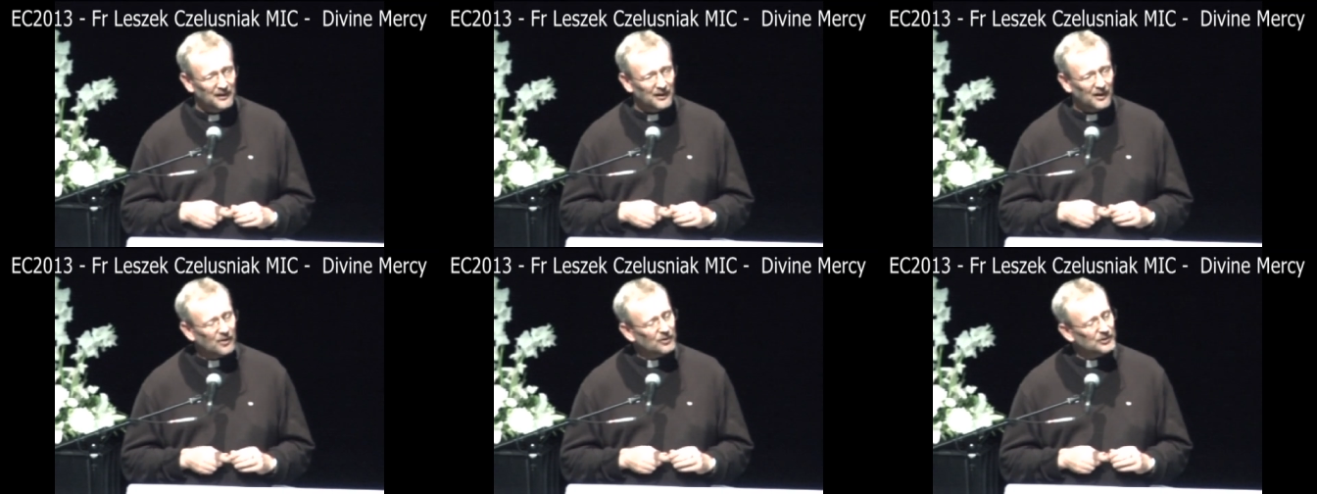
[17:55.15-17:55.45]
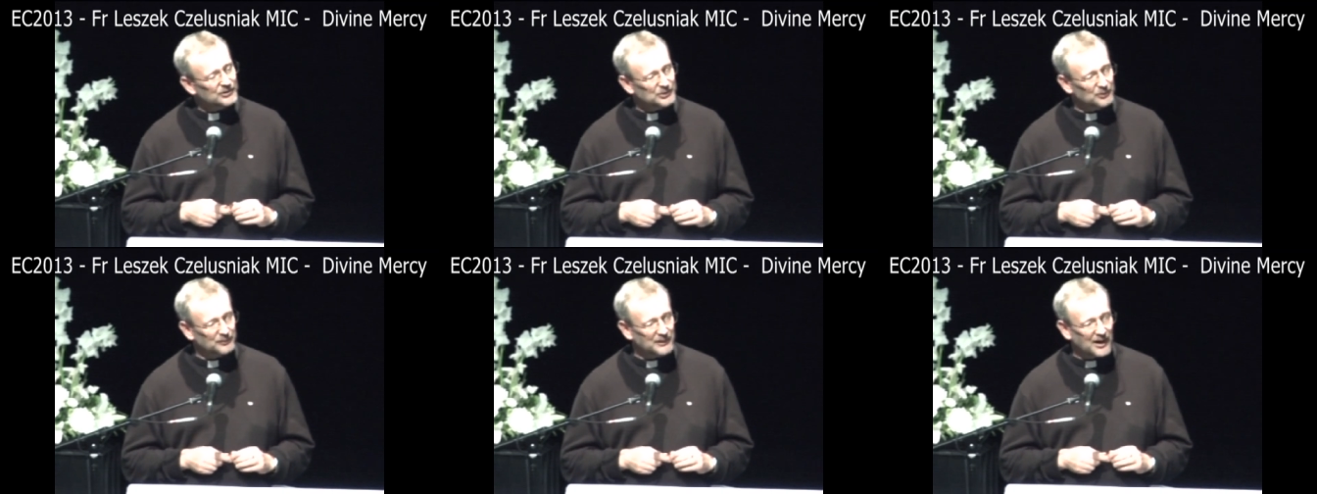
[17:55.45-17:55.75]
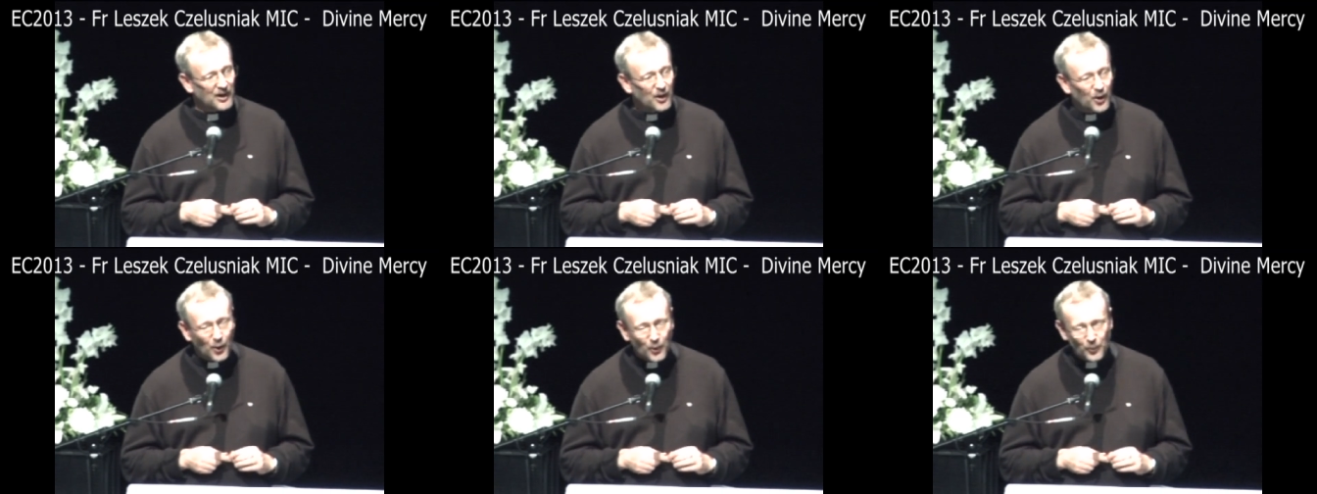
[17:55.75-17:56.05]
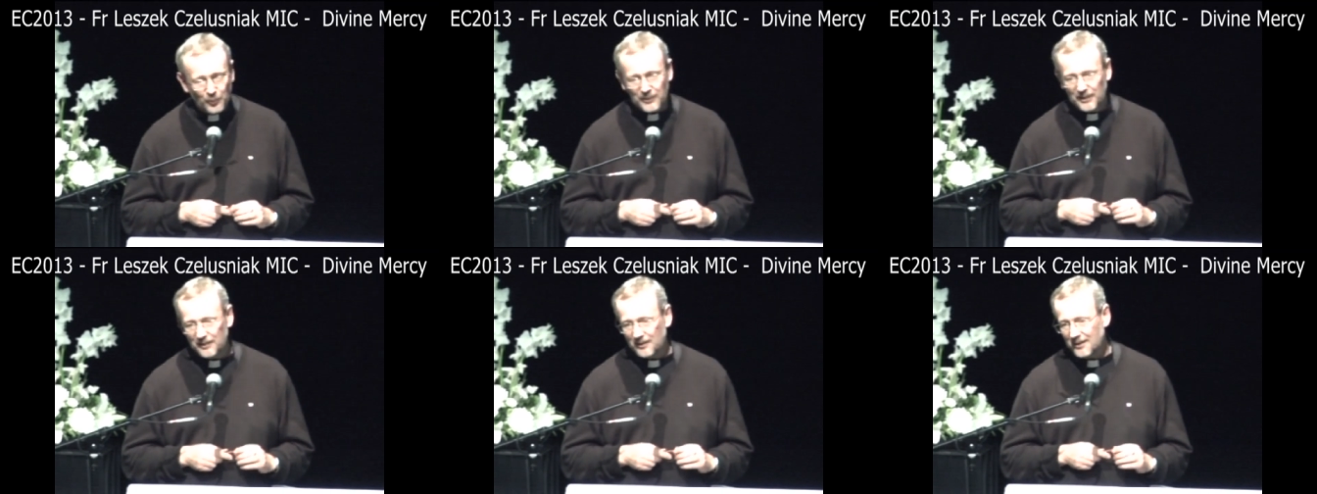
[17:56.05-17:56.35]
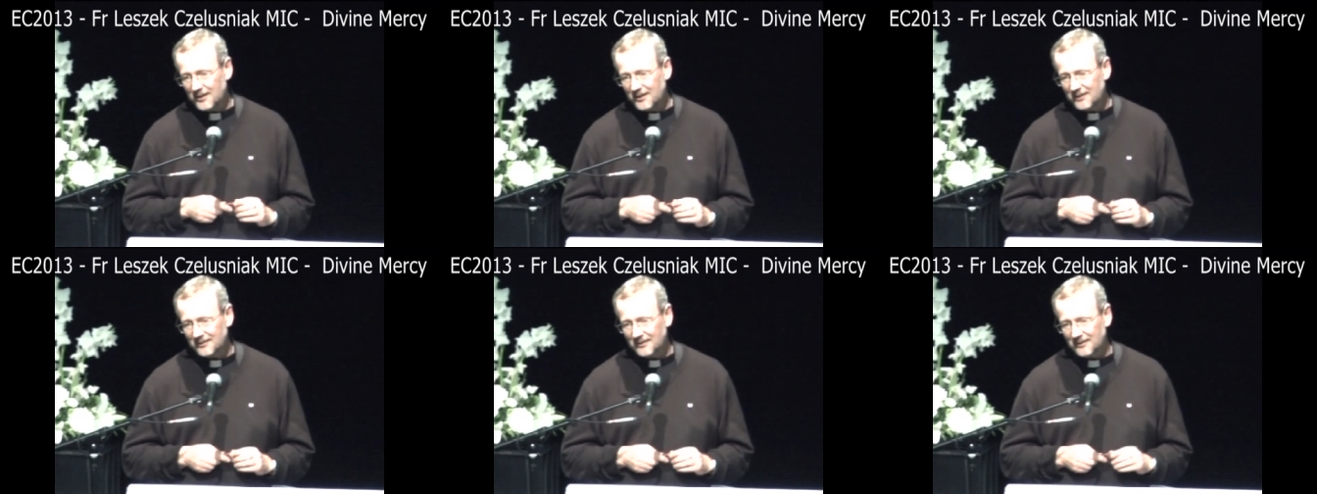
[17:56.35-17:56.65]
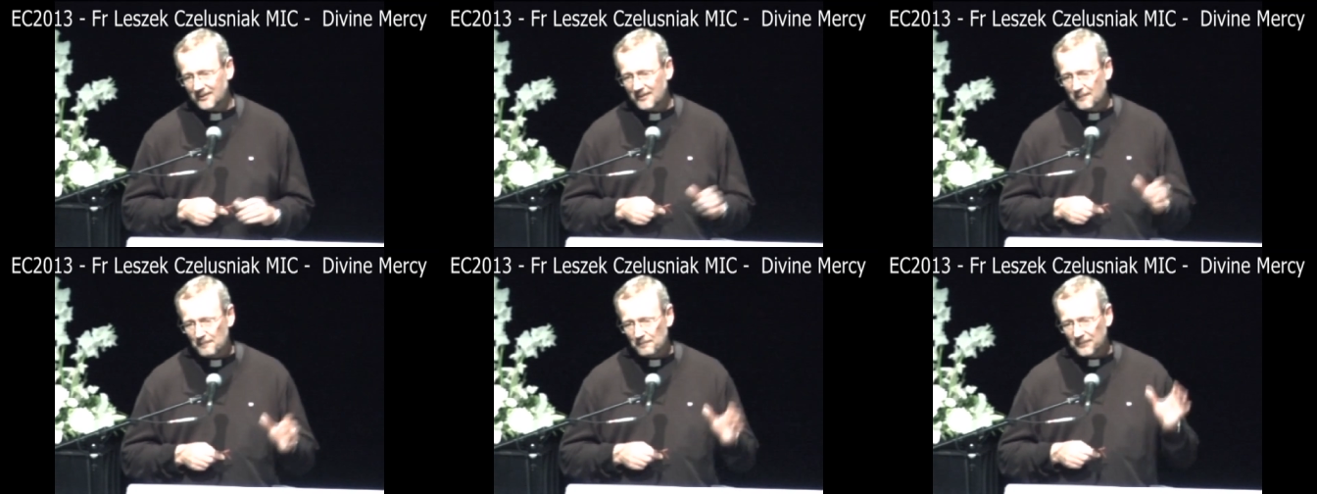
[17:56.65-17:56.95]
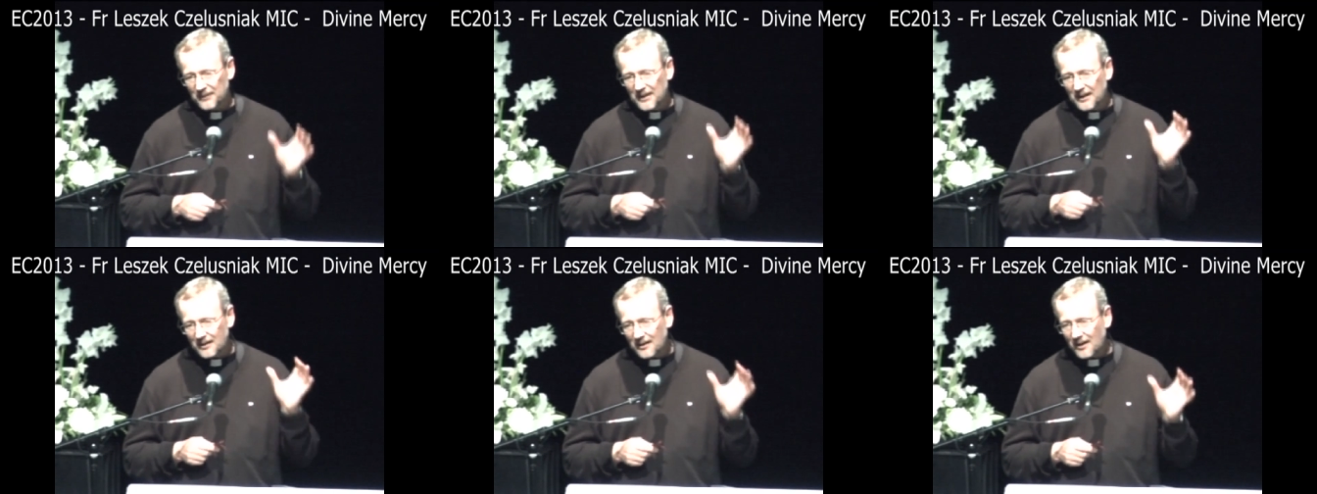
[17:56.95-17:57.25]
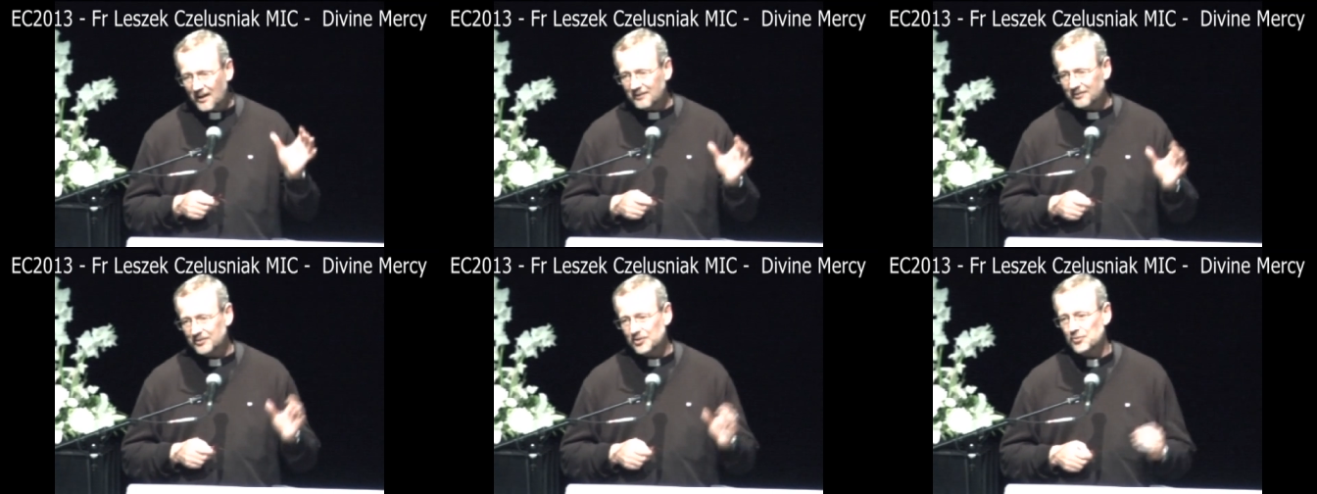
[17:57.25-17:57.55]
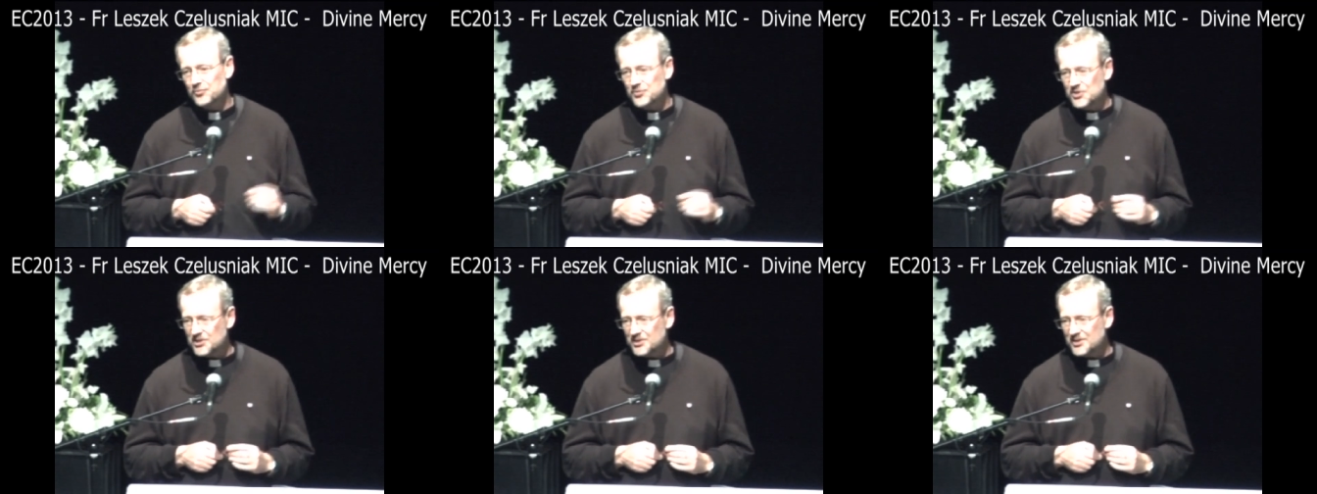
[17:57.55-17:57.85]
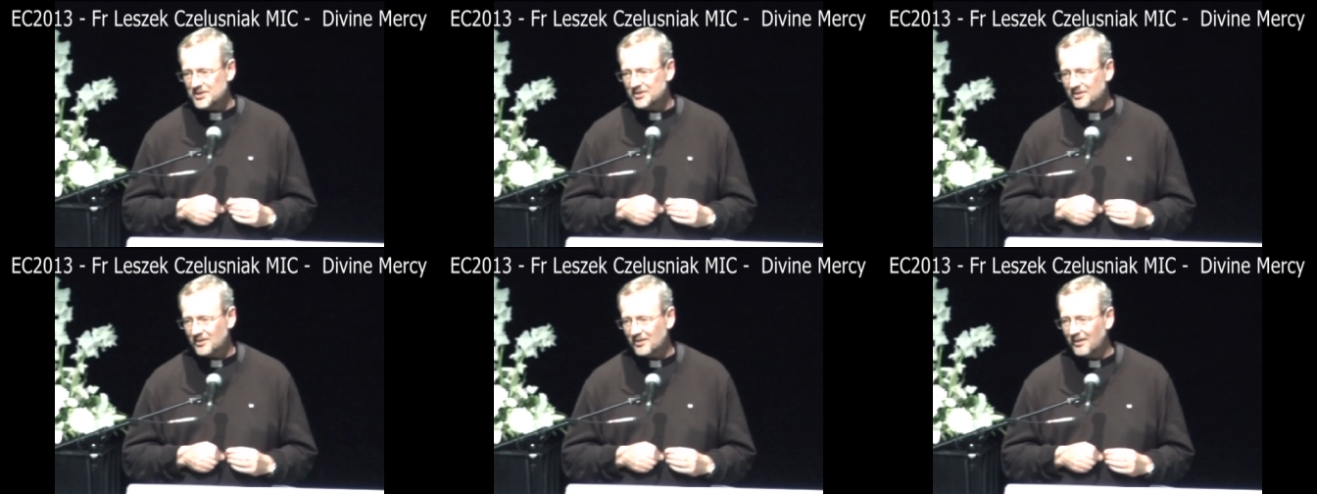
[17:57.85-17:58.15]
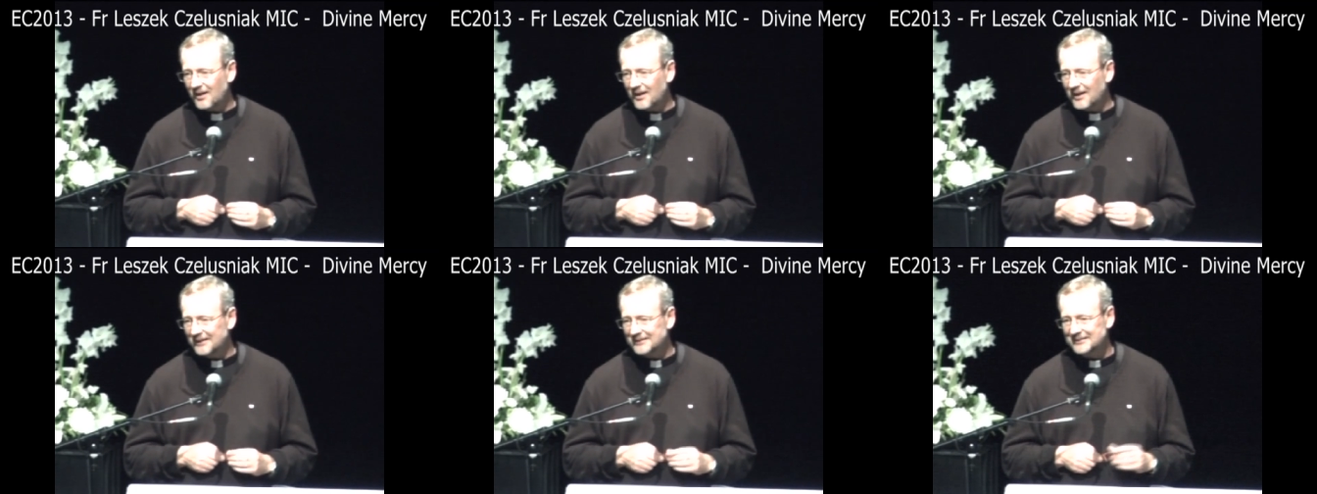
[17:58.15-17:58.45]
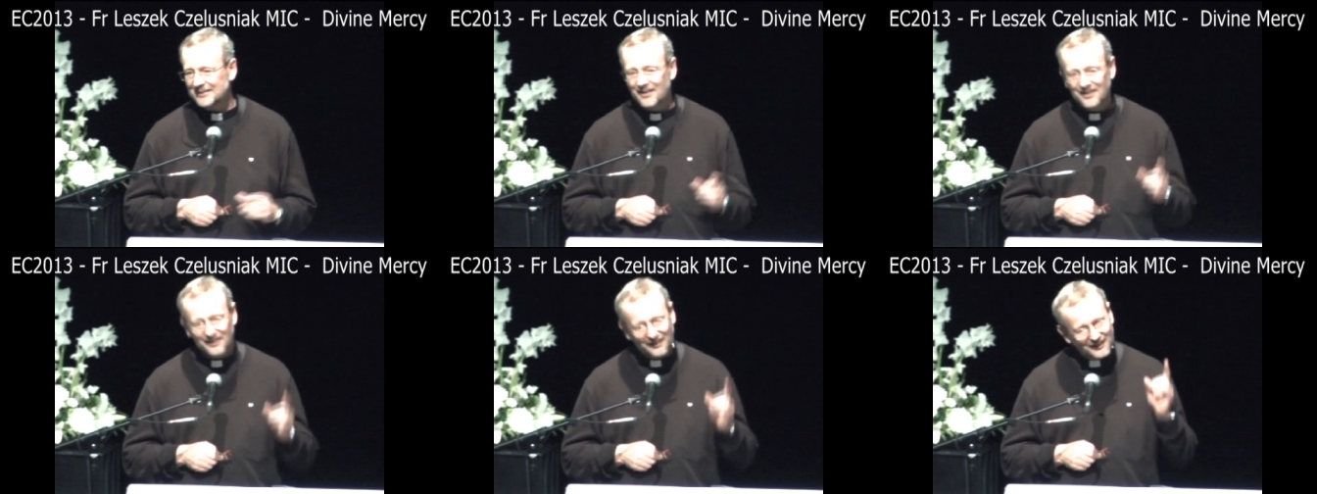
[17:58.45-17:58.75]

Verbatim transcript: Also the Holy Land, the country of Jesus Christ